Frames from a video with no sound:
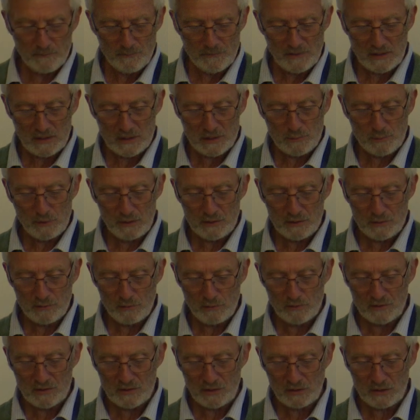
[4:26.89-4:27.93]
and spread
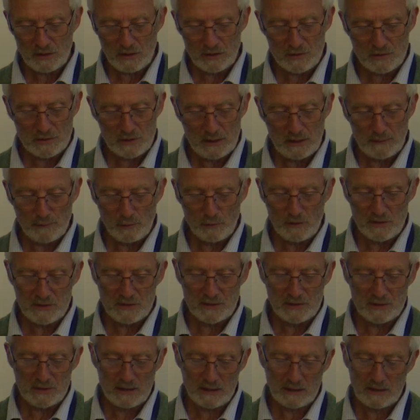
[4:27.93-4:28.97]
towards the coast over
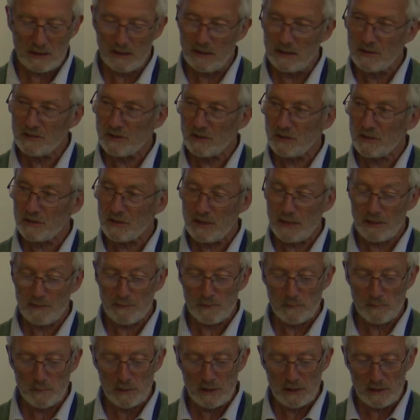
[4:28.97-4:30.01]
recent decades, and is now
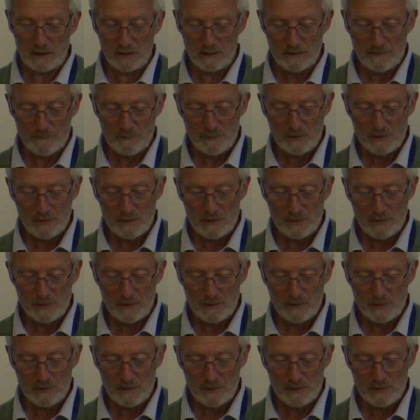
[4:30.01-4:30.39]
familiar